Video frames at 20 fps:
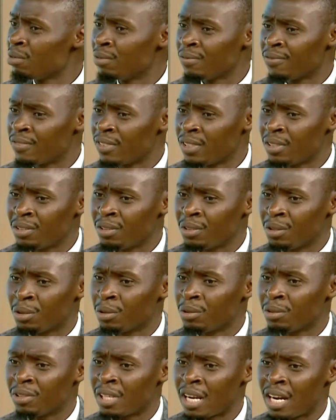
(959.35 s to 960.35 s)
You won't feel
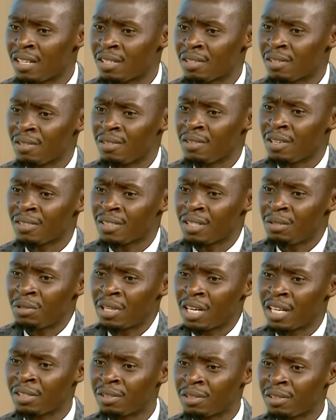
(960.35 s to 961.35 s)
good. There is
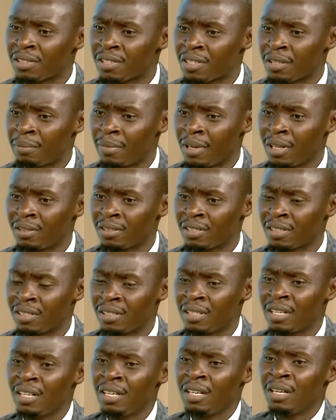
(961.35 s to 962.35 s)
nothing we can just say
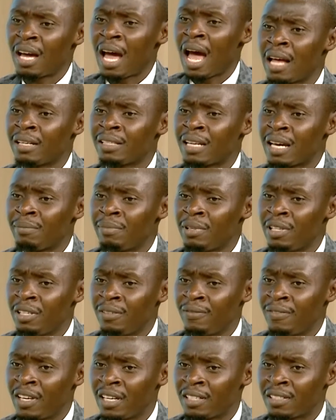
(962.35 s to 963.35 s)
about it. And I
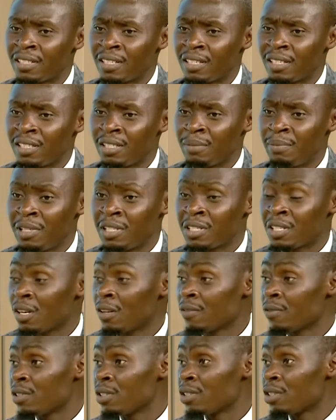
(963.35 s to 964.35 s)
believe that the
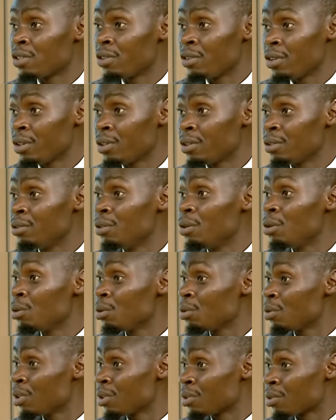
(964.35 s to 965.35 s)
Minister of Interior
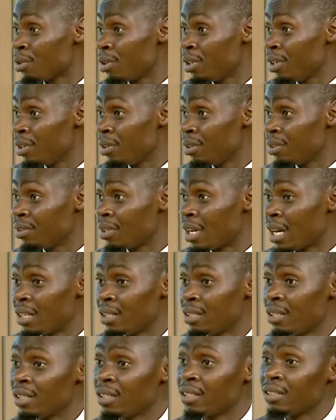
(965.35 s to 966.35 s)
knows what's going on,
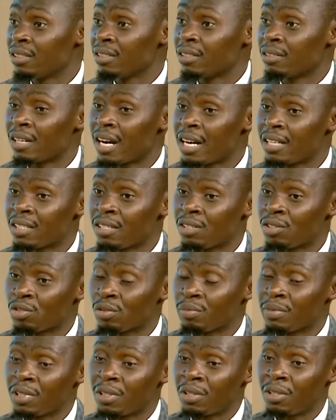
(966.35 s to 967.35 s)
and the right
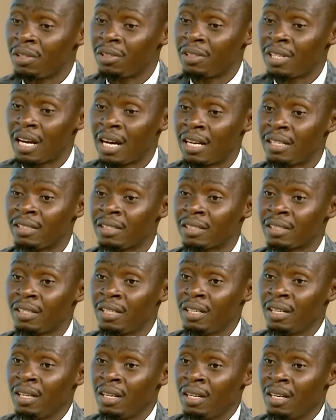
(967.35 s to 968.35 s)
thing should be done.
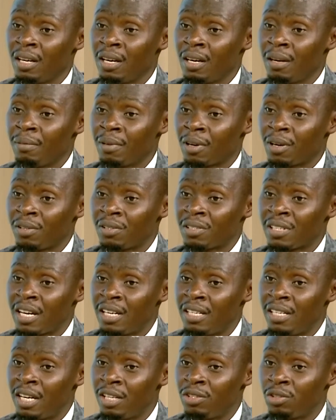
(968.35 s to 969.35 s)
And
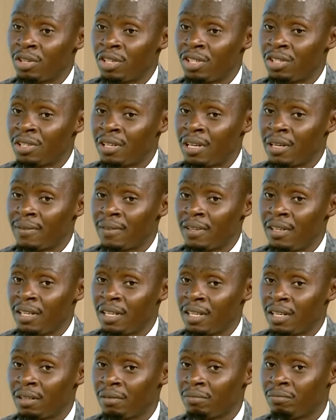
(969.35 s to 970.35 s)
concerning the education, I
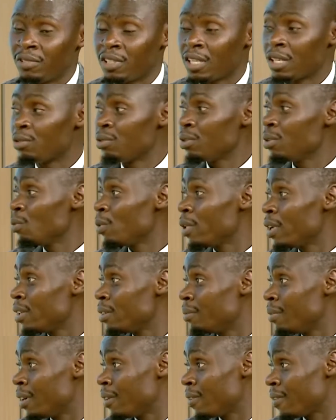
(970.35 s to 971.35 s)
think they are doing
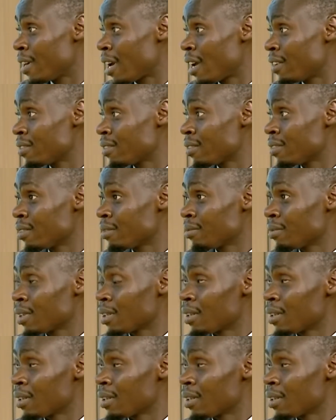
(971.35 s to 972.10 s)
well about that.